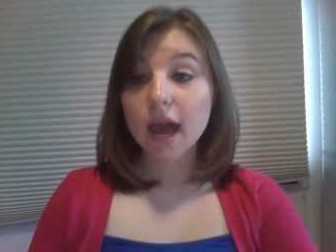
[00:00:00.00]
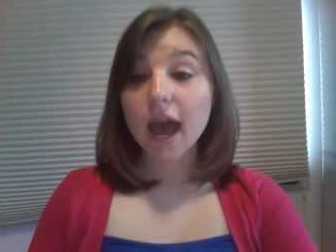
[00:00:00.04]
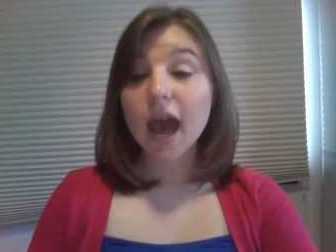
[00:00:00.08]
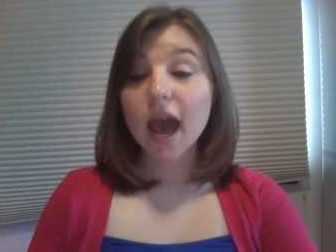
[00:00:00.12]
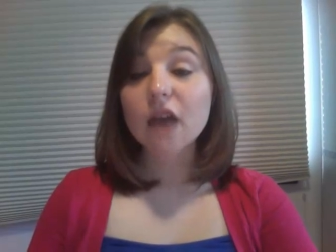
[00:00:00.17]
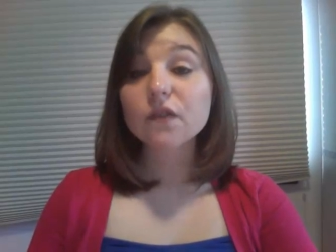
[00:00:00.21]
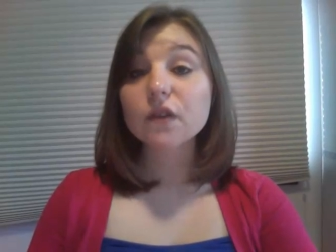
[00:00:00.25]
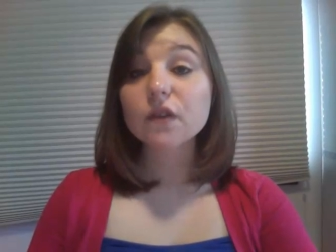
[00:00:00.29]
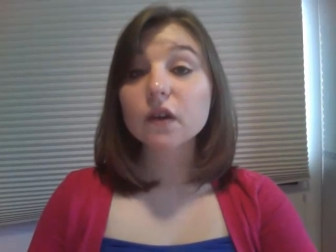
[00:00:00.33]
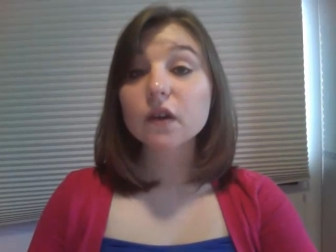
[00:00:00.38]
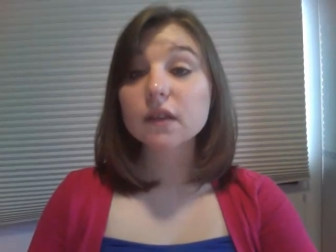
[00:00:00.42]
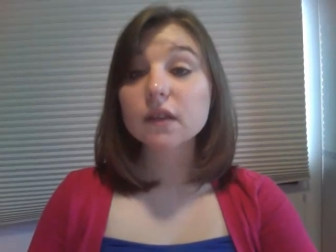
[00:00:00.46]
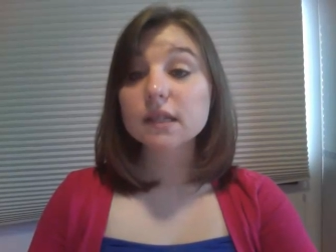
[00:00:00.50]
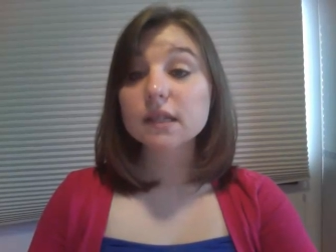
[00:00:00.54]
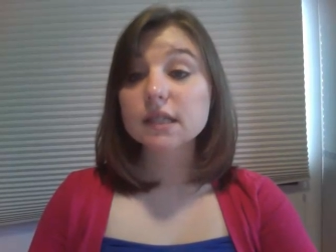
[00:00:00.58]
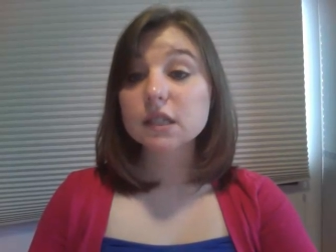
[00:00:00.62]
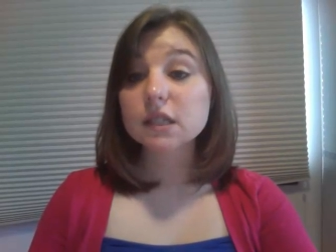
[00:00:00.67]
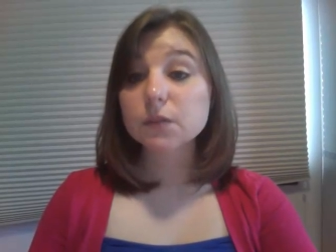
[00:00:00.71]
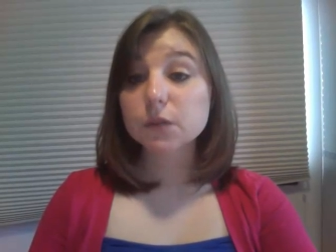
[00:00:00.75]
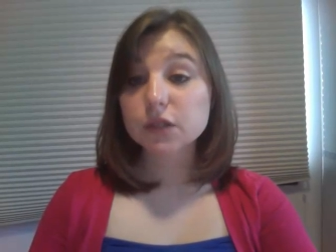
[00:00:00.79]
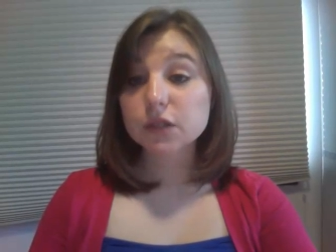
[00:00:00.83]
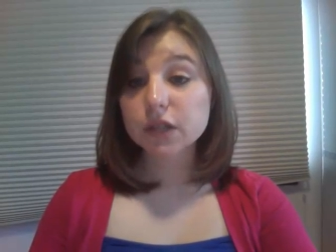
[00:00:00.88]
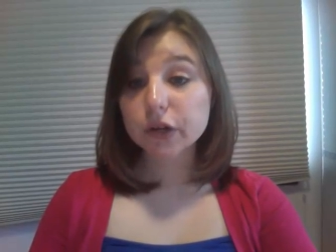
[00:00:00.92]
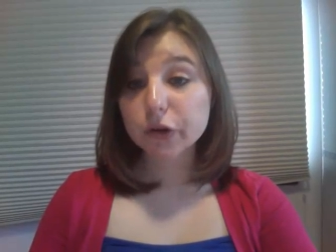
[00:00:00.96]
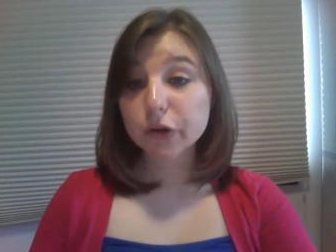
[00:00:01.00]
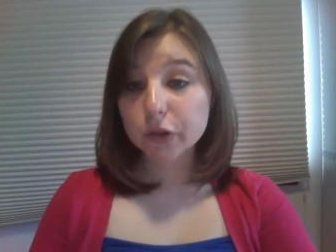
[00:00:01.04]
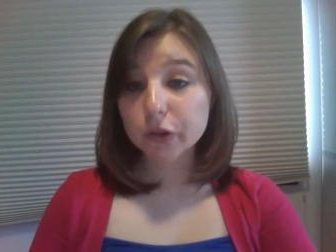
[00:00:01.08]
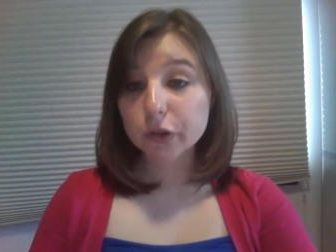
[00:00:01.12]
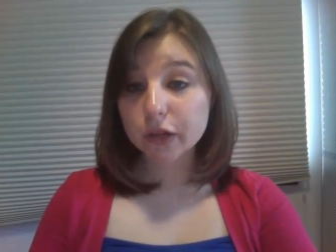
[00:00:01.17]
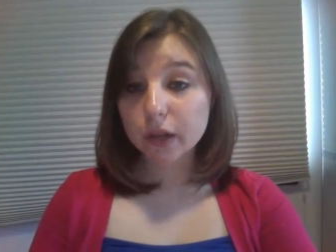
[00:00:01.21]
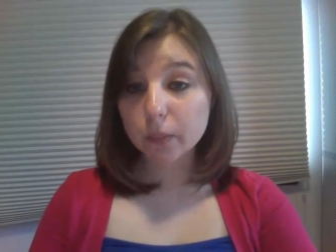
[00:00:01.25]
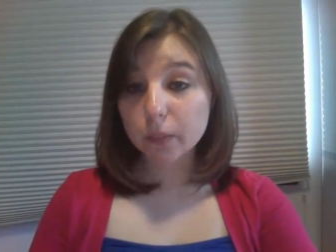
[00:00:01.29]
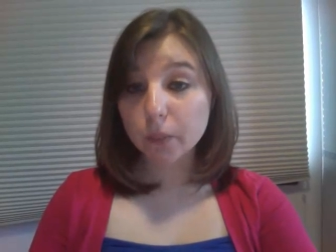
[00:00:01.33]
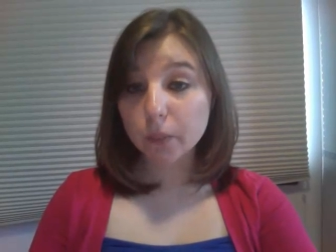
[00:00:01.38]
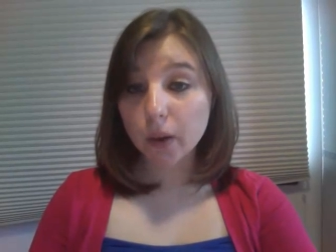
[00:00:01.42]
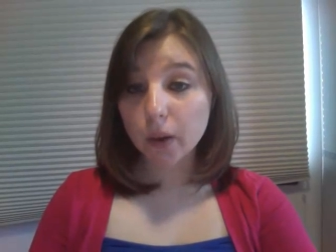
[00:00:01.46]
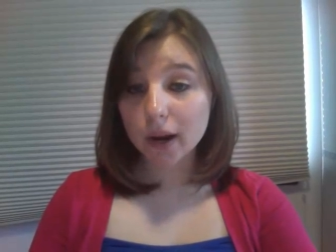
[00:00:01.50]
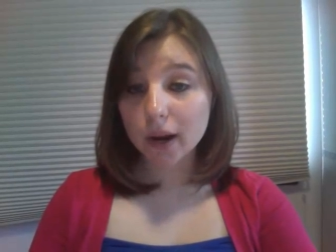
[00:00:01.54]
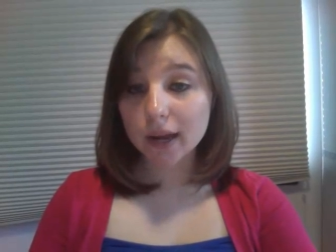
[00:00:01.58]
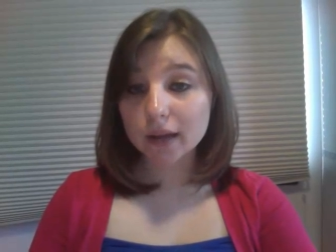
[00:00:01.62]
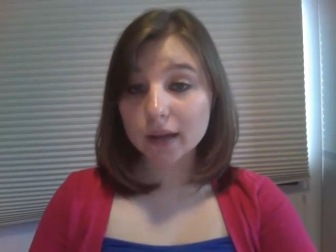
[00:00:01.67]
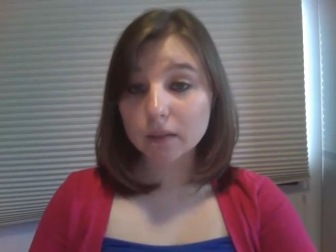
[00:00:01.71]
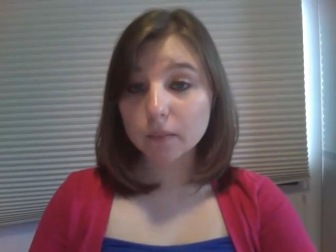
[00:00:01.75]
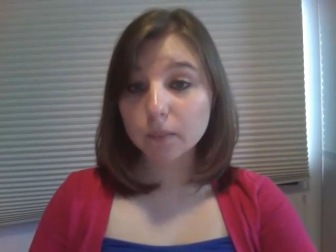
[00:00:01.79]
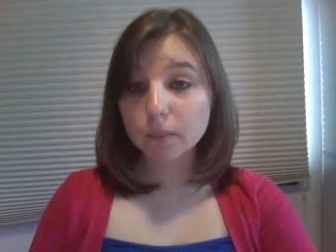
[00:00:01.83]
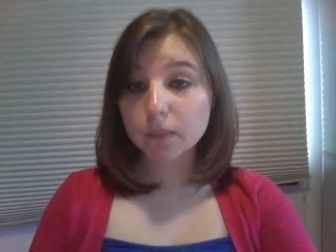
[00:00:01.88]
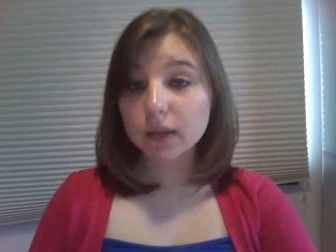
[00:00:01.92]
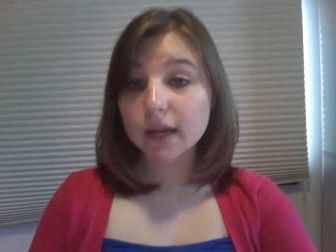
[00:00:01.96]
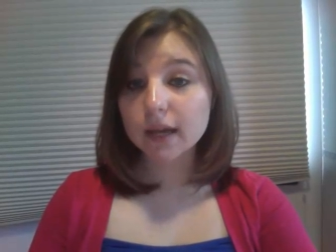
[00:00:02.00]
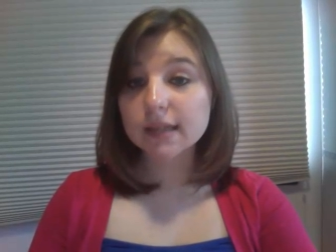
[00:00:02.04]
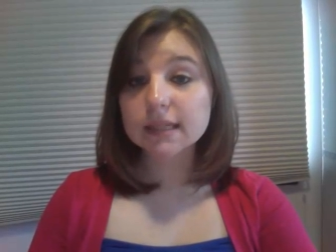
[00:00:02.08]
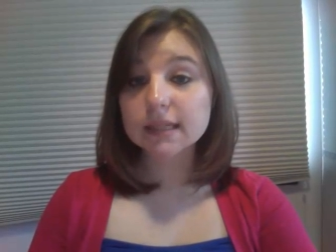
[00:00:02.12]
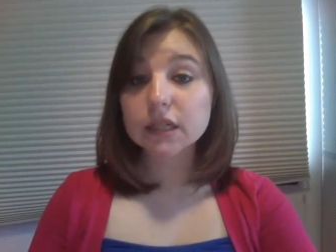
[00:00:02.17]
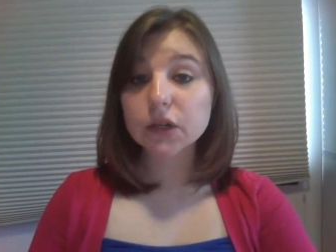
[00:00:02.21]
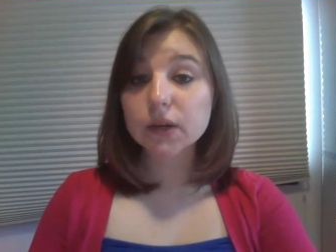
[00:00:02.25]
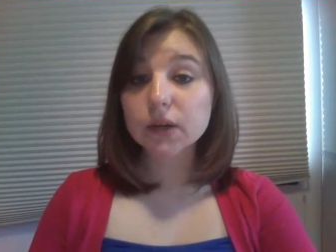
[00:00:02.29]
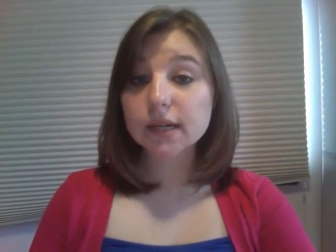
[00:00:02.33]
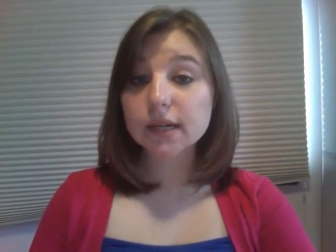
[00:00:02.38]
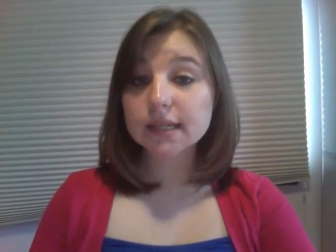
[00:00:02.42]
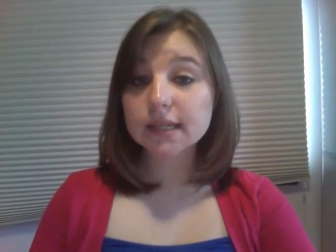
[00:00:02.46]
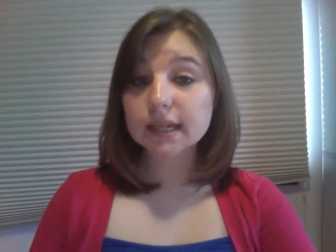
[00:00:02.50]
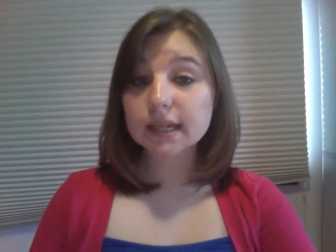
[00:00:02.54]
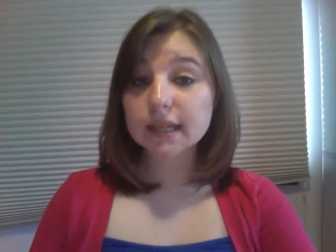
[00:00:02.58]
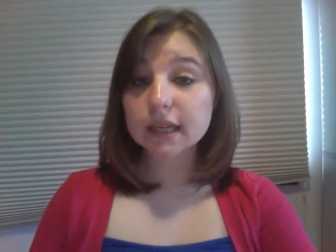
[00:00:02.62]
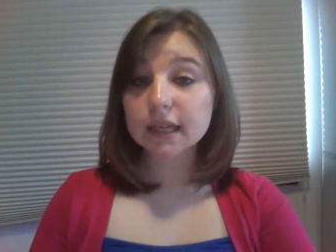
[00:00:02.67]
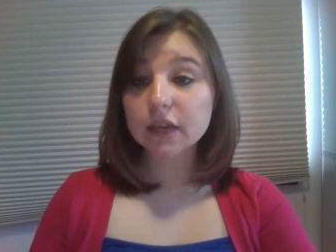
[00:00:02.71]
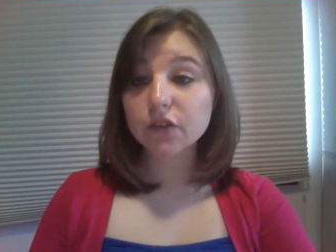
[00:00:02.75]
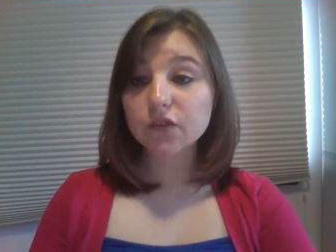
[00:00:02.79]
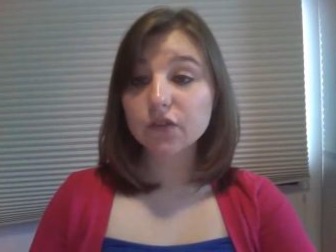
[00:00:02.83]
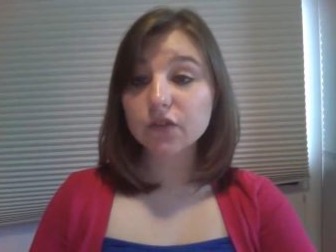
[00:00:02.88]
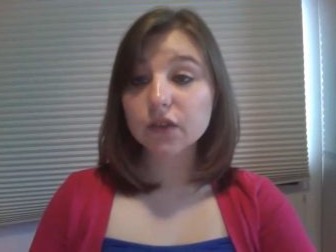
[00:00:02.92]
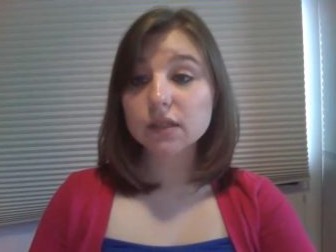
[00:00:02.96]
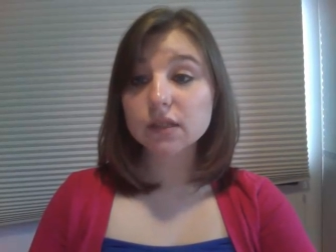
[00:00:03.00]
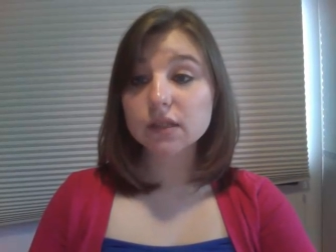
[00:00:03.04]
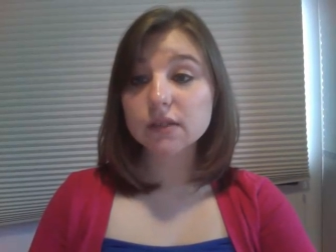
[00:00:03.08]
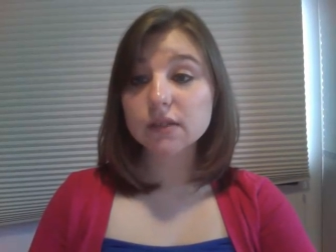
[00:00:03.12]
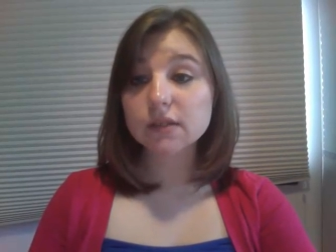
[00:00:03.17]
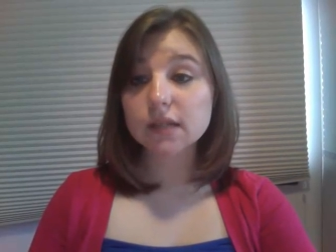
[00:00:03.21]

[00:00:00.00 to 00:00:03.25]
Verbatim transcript: I feel this is particularly important because increasingly fields of